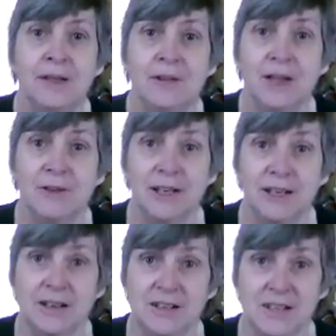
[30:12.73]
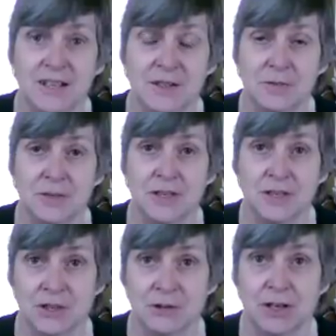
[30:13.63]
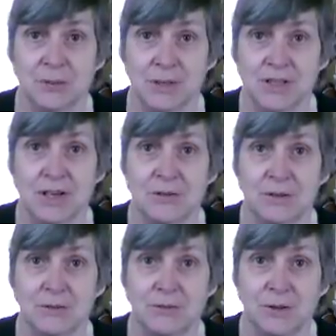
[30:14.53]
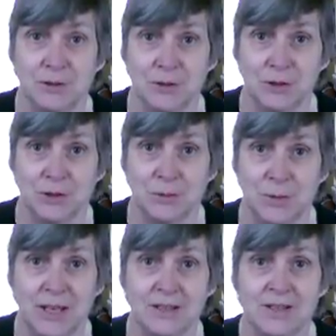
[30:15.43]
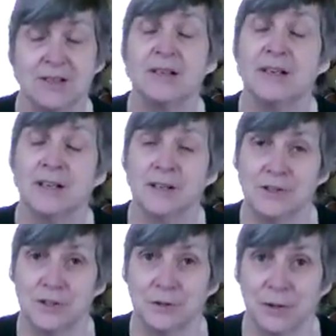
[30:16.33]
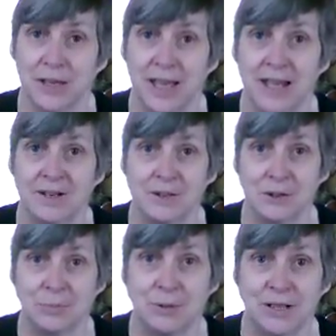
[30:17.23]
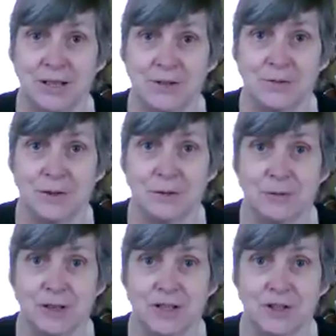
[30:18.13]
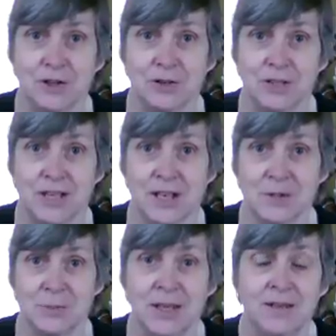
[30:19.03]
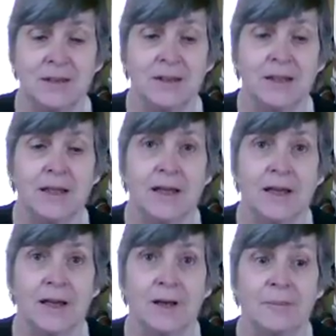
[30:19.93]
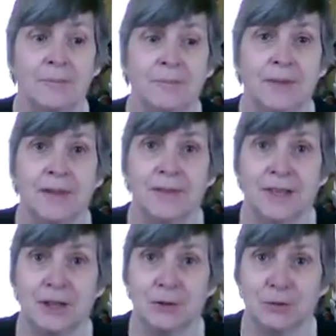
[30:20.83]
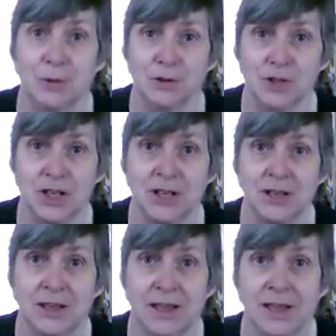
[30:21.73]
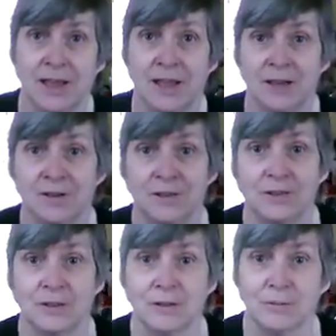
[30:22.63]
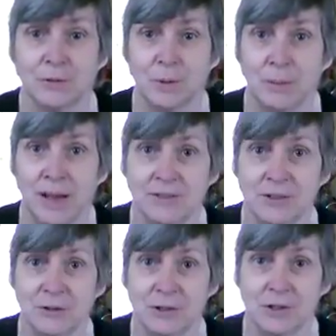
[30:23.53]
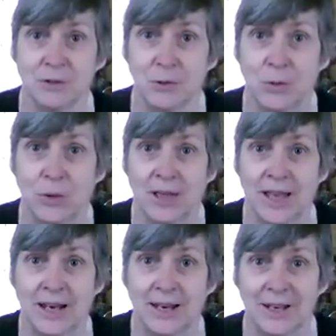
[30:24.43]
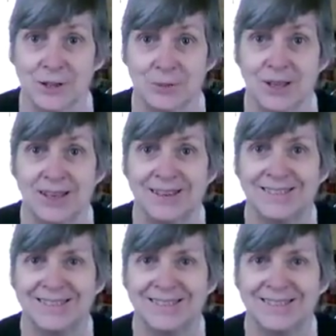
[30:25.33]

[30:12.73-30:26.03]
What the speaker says: Have any ideas for things you'd like me to cover in future weeks? Do please feel free to contact me. Thank you for watching, and we'll be back to do it all again next week,